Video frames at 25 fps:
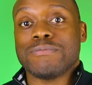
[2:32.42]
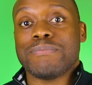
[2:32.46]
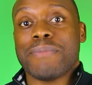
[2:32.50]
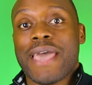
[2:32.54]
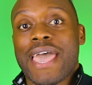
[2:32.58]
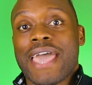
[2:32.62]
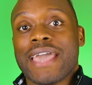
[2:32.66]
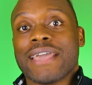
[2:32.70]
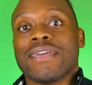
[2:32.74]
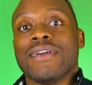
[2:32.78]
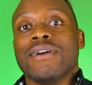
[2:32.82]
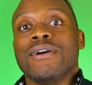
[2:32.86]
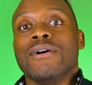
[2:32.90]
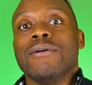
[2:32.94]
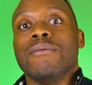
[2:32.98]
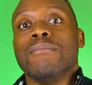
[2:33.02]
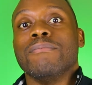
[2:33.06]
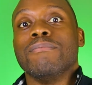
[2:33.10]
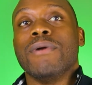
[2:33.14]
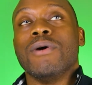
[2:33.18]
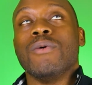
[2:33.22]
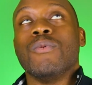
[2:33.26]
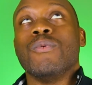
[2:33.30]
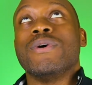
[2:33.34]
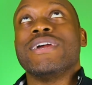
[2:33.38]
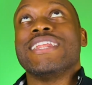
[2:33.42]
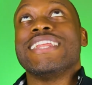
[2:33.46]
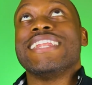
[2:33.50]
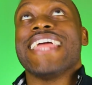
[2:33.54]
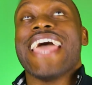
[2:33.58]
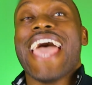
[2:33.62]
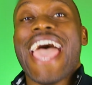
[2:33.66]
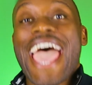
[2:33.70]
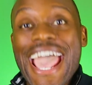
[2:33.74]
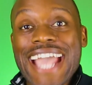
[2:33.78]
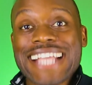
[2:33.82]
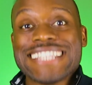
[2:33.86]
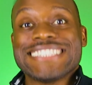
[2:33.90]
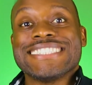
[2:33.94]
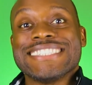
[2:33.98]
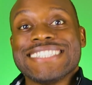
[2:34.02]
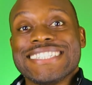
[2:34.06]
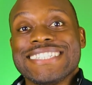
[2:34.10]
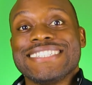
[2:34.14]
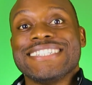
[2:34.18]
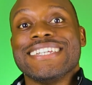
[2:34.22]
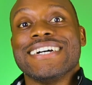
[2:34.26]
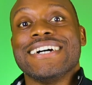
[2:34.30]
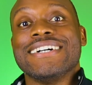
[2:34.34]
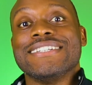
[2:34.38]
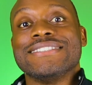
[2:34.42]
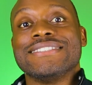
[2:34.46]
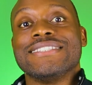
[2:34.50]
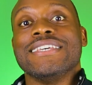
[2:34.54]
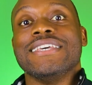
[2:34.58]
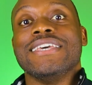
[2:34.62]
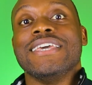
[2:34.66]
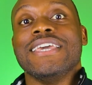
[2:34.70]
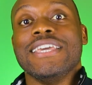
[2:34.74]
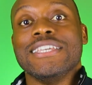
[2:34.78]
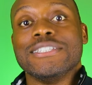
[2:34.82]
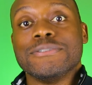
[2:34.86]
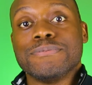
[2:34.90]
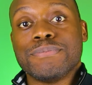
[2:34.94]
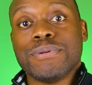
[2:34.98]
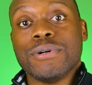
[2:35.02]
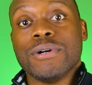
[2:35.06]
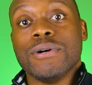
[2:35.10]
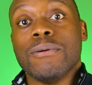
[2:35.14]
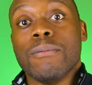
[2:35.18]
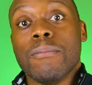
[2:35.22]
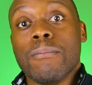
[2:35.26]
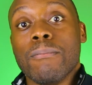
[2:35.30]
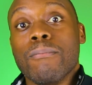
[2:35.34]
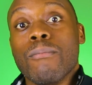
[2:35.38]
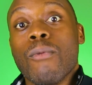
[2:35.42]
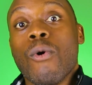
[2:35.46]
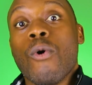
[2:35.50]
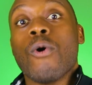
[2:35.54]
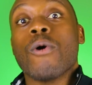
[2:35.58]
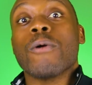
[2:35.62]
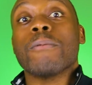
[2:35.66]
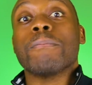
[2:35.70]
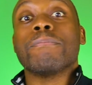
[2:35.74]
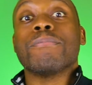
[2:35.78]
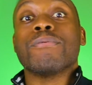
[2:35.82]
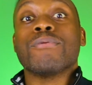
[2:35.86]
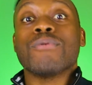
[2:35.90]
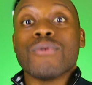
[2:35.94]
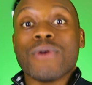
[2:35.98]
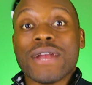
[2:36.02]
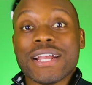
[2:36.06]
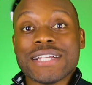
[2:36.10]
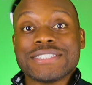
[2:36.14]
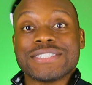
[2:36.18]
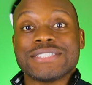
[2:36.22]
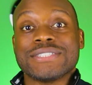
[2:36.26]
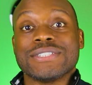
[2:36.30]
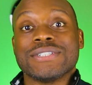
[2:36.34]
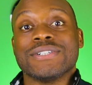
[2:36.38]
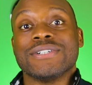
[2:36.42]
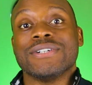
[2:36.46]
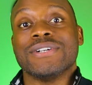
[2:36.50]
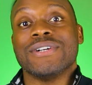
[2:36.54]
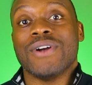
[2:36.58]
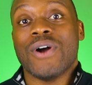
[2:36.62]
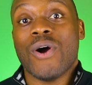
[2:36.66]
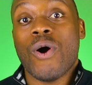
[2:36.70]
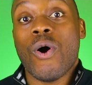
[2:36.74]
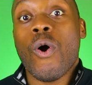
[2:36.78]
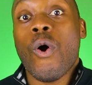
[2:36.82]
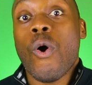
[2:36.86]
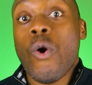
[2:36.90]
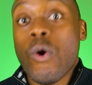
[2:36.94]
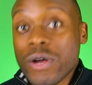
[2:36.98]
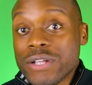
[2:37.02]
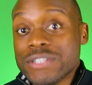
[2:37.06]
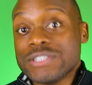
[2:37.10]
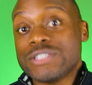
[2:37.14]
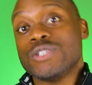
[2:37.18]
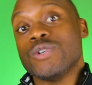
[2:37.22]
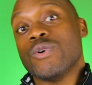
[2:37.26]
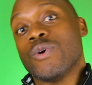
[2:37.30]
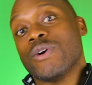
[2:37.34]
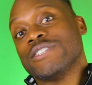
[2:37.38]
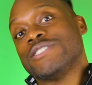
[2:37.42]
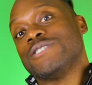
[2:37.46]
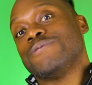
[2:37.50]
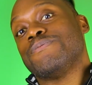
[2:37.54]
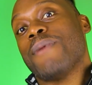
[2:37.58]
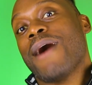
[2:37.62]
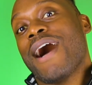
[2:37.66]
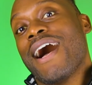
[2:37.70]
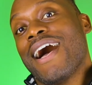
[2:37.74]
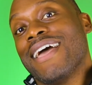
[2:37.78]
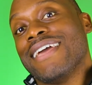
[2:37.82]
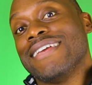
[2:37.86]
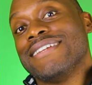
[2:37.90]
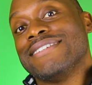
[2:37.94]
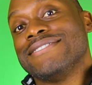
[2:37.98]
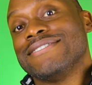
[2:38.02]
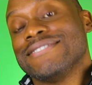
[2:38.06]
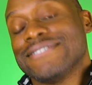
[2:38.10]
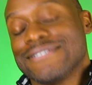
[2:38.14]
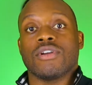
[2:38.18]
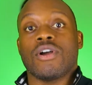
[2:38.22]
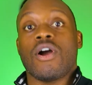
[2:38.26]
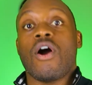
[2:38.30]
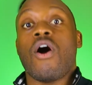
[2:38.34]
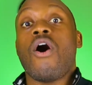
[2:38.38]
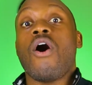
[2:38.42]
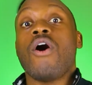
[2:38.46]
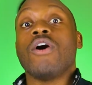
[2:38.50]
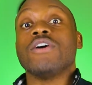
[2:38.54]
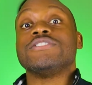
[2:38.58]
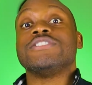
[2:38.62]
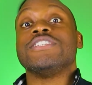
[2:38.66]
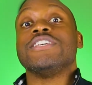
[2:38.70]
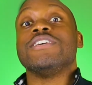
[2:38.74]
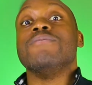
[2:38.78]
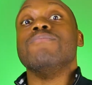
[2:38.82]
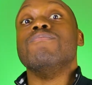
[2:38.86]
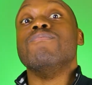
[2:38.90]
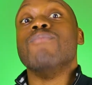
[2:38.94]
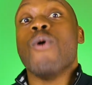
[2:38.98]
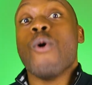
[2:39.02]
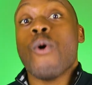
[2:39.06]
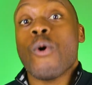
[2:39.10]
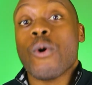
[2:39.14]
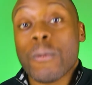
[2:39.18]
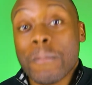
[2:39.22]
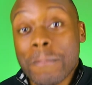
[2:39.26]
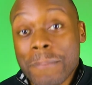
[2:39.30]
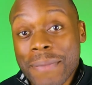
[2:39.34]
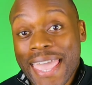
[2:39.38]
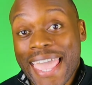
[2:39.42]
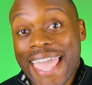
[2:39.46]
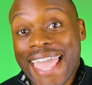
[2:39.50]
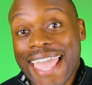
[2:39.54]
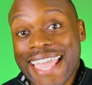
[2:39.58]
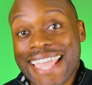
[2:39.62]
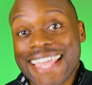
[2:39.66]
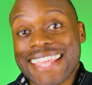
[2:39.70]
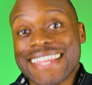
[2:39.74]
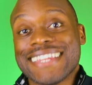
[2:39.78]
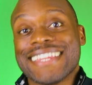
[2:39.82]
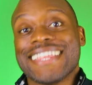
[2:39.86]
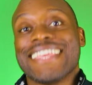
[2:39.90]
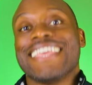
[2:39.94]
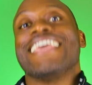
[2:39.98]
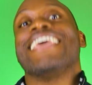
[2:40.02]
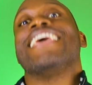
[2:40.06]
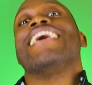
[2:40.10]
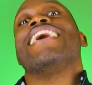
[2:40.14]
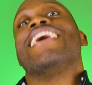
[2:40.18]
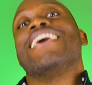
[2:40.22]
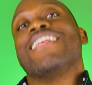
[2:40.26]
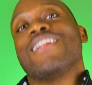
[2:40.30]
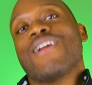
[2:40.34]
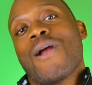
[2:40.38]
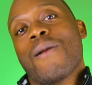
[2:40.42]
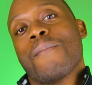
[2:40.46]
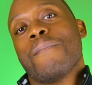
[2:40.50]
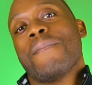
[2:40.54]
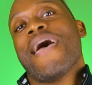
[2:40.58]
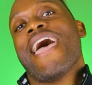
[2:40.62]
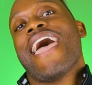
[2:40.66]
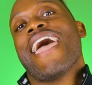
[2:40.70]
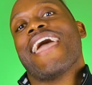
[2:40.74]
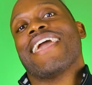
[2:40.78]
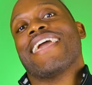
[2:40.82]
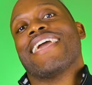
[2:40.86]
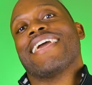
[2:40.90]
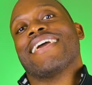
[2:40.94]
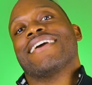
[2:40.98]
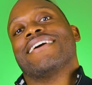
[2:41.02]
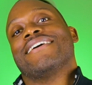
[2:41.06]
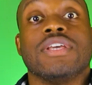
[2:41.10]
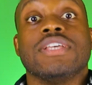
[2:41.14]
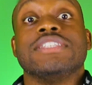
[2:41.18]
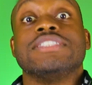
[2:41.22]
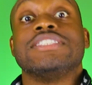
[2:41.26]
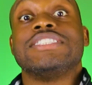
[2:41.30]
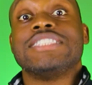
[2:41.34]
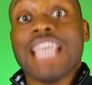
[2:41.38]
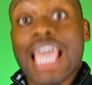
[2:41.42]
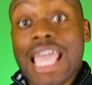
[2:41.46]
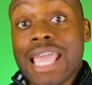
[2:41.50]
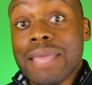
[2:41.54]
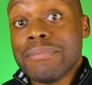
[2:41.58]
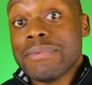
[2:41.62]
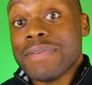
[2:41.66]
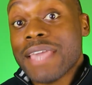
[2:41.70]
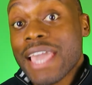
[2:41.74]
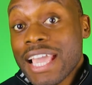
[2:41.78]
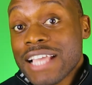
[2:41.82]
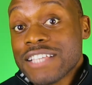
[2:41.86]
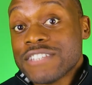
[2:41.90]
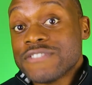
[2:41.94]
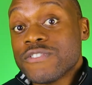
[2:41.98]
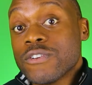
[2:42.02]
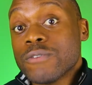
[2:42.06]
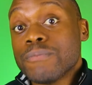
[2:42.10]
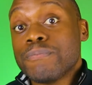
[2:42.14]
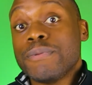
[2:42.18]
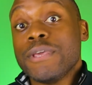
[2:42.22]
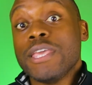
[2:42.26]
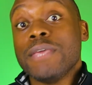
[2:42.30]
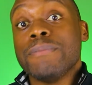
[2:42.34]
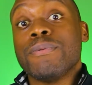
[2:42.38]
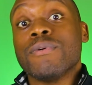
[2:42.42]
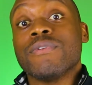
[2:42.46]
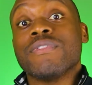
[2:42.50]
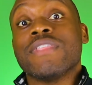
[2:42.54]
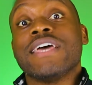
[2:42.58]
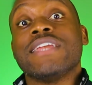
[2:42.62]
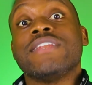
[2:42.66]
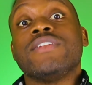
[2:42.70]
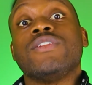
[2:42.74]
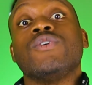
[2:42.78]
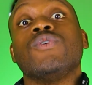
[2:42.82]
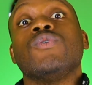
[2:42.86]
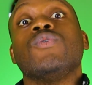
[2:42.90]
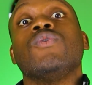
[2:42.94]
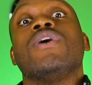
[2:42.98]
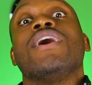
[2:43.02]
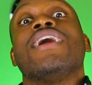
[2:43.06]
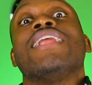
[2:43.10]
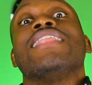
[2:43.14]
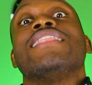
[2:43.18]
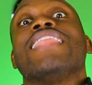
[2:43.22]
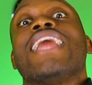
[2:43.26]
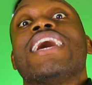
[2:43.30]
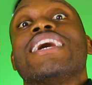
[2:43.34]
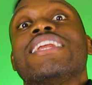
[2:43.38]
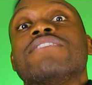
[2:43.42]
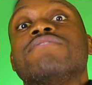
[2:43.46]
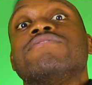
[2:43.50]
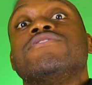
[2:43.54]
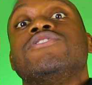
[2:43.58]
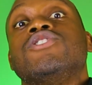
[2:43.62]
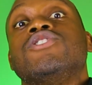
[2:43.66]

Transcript: back, but what it actually does is put more pressure onto our spine, causing more pain in our back. Same case for people that do a lot of